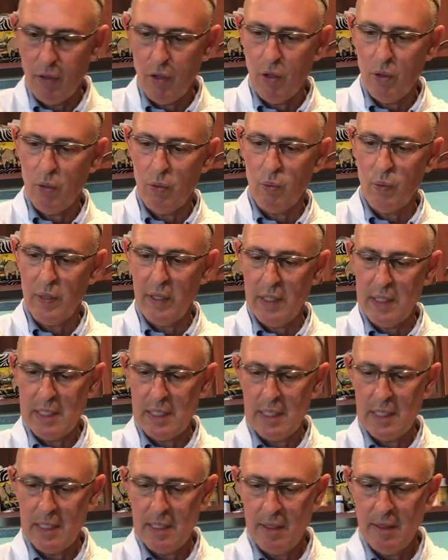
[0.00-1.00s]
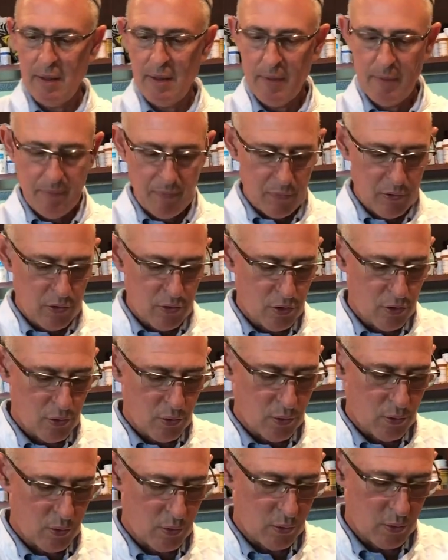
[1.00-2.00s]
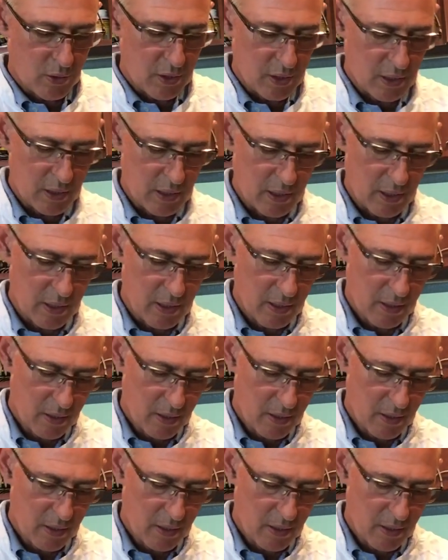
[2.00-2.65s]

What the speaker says: whole wheat to the